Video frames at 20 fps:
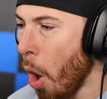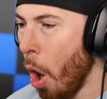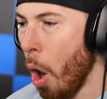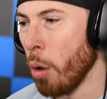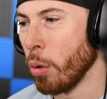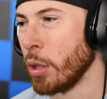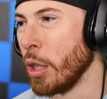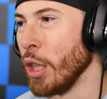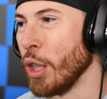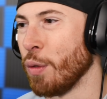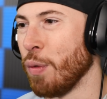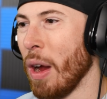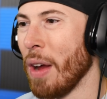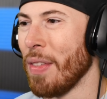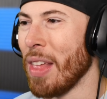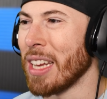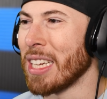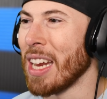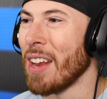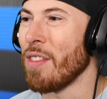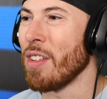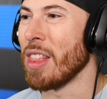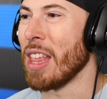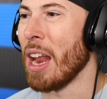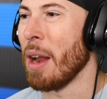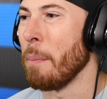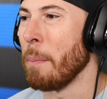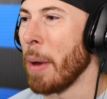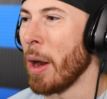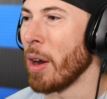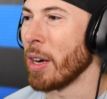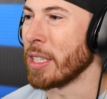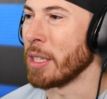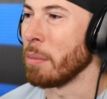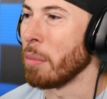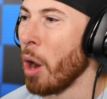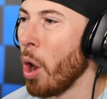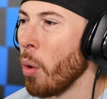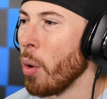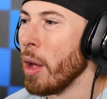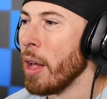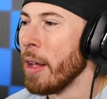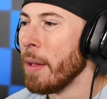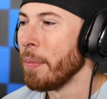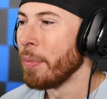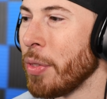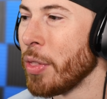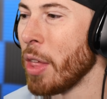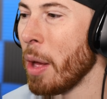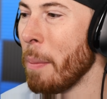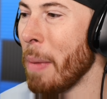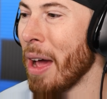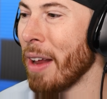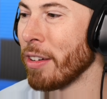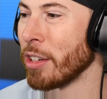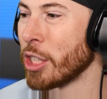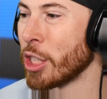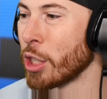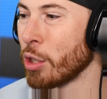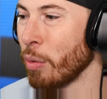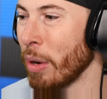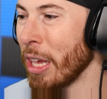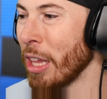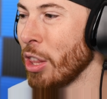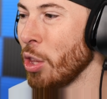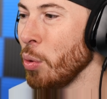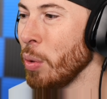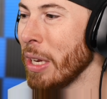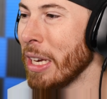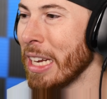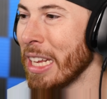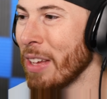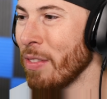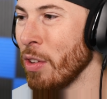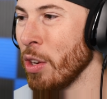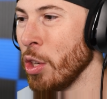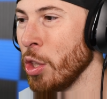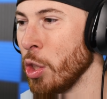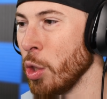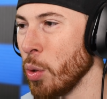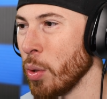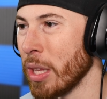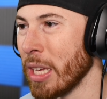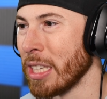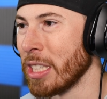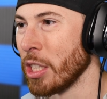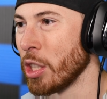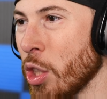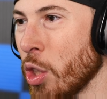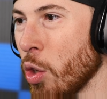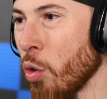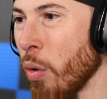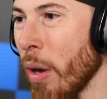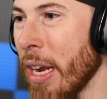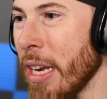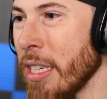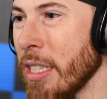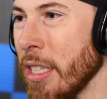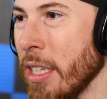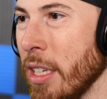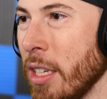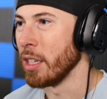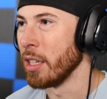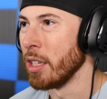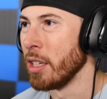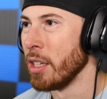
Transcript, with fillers: Oh, she's fine. That's not even that embarrassing, bro. The amount of strength you need to even do this is crazy.